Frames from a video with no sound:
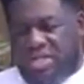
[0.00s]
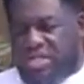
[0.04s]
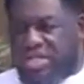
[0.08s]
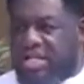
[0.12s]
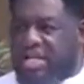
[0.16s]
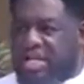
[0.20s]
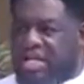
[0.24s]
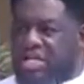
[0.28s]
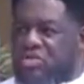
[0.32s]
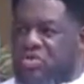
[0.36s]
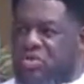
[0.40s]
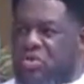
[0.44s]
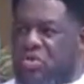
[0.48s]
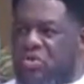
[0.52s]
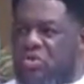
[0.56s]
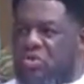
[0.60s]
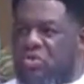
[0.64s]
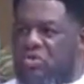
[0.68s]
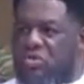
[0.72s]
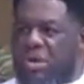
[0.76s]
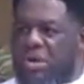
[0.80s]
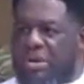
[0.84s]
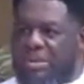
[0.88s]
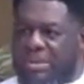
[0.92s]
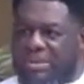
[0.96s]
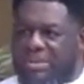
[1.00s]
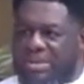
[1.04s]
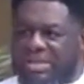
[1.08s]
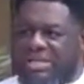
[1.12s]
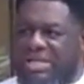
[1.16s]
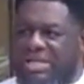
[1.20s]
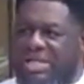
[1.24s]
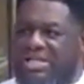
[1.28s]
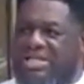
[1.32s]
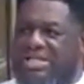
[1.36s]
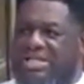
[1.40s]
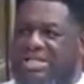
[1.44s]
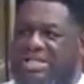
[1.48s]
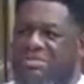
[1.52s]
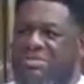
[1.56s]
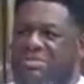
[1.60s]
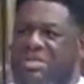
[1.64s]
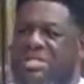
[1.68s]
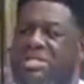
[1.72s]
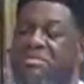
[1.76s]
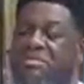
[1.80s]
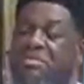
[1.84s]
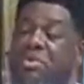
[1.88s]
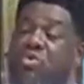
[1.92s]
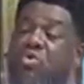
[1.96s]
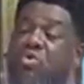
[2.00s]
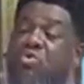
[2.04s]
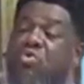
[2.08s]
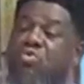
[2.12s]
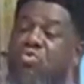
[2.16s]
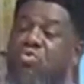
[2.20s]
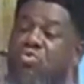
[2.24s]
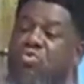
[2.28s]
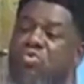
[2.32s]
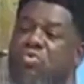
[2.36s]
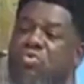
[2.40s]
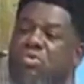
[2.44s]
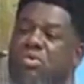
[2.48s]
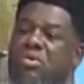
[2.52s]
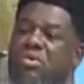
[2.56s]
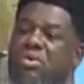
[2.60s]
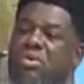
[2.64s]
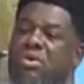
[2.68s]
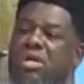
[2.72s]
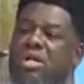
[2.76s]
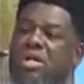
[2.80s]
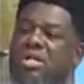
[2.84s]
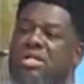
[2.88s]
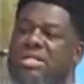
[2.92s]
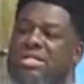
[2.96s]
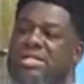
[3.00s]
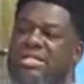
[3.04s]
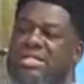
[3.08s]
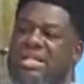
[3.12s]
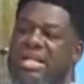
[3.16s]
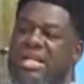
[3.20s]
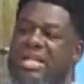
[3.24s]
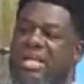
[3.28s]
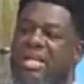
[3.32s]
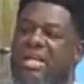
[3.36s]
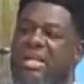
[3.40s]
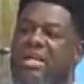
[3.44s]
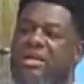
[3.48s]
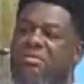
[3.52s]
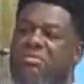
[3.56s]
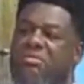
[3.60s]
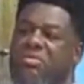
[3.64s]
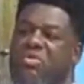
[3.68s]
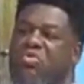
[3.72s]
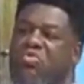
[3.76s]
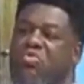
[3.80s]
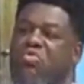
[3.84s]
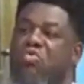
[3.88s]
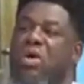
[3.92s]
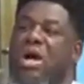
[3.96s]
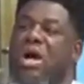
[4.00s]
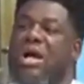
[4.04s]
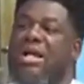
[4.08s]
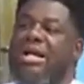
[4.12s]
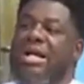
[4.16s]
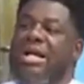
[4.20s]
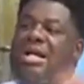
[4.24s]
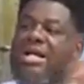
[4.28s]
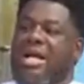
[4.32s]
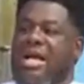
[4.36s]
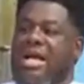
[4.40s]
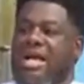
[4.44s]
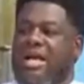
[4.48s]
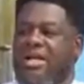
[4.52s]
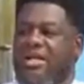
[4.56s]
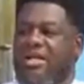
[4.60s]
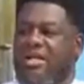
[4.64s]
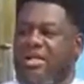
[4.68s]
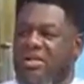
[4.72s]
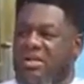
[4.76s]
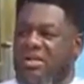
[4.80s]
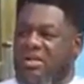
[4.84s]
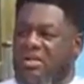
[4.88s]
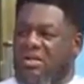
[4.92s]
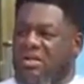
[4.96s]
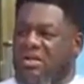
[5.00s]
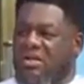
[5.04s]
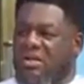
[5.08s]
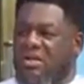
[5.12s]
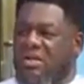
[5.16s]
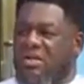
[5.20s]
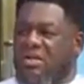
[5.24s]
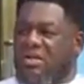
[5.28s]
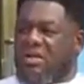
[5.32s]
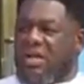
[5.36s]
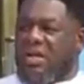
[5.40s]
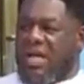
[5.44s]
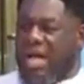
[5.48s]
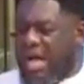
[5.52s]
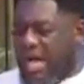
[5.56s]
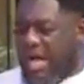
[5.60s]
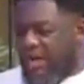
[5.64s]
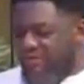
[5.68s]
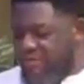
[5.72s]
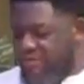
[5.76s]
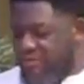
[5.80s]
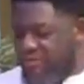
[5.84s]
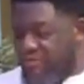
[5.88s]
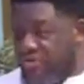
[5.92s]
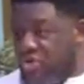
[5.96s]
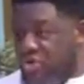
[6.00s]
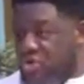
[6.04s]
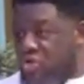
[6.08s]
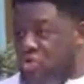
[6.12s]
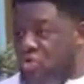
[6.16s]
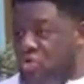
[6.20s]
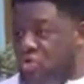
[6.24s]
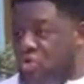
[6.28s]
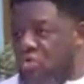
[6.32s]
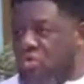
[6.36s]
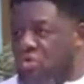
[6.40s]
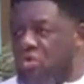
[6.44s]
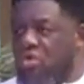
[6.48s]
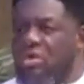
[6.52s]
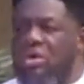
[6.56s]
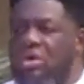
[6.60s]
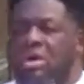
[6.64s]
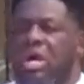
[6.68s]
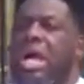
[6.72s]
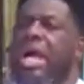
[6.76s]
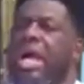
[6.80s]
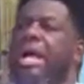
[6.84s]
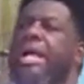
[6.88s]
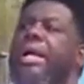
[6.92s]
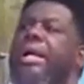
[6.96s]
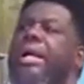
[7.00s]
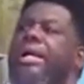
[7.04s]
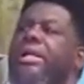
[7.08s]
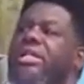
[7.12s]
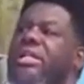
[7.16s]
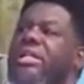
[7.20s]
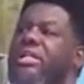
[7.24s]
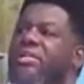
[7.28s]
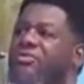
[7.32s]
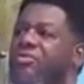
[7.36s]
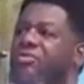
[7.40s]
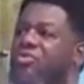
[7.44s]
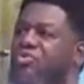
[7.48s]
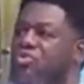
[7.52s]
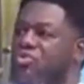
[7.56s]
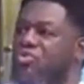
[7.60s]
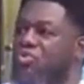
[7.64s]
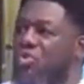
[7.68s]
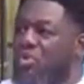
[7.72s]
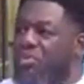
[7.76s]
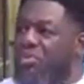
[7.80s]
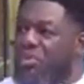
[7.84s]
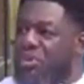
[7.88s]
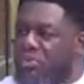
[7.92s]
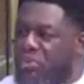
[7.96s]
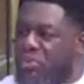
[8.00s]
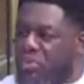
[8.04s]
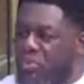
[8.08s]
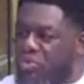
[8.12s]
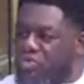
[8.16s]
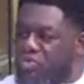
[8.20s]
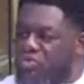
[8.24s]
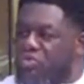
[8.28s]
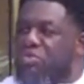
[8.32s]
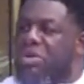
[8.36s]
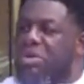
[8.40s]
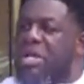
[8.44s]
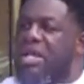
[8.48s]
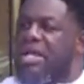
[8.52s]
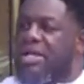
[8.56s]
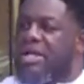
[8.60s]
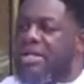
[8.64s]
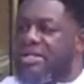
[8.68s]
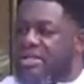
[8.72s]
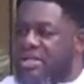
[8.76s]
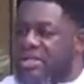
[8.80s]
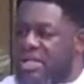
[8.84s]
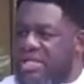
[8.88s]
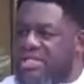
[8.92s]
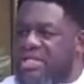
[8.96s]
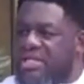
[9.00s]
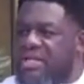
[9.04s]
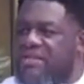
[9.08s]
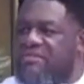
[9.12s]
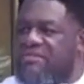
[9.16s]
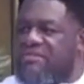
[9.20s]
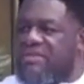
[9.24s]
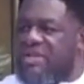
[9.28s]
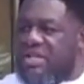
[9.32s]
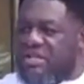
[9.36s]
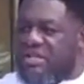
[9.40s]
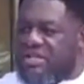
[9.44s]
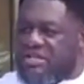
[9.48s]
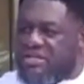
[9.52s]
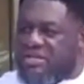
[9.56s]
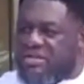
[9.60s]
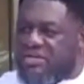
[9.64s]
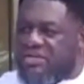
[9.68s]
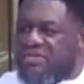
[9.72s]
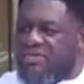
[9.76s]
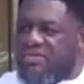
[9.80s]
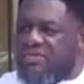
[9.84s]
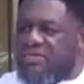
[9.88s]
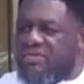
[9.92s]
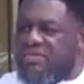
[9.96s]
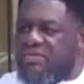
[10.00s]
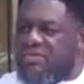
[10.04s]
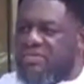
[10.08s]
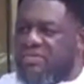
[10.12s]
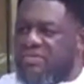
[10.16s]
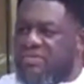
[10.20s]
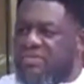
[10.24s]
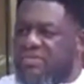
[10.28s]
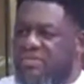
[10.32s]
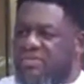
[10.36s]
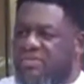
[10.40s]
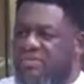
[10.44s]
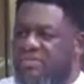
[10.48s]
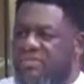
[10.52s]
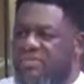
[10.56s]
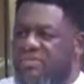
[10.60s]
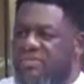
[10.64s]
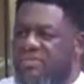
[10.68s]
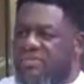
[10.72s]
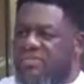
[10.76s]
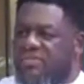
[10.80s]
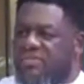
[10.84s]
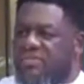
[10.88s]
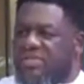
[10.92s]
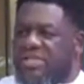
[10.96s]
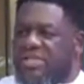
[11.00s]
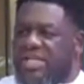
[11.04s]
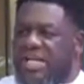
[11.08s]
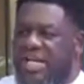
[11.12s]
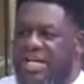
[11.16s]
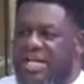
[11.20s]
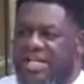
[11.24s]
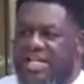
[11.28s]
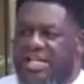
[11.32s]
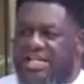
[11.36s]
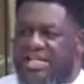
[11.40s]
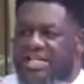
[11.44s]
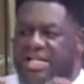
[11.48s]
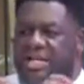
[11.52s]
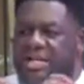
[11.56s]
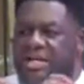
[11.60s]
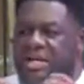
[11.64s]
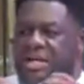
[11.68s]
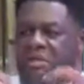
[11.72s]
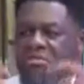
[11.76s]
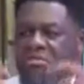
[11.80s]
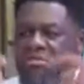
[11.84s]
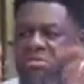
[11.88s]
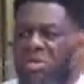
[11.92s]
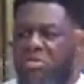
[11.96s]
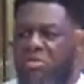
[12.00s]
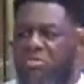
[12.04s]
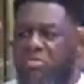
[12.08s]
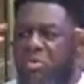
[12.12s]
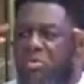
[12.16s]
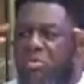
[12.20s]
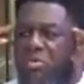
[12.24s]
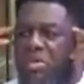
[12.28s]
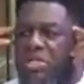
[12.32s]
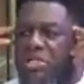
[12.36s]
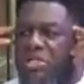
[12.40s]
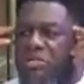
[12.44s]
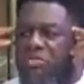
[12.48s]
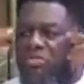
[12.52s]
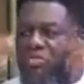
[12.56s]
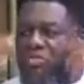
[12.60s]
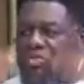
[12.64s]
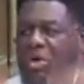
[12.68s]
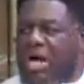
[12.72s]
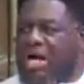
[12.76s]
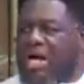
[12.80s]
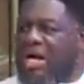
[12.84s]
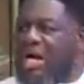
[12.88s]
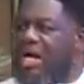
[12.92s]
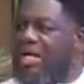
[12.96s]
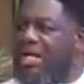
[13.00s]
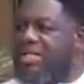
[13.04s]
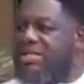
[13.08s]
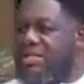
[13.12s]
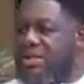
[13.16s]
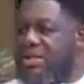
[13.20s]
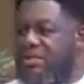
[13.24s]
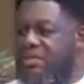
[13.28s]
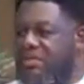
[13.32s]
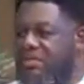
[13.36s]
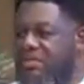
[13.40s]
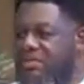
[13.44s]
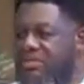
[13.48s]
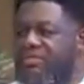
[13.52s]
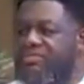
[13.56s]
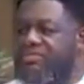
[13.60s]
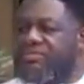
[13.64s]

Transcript: years on wa ma betina se se me se me kun to say me kun other guy. I have a video, I can give it to your people to play it as evidence. Say so, enye say me boom me timu akansem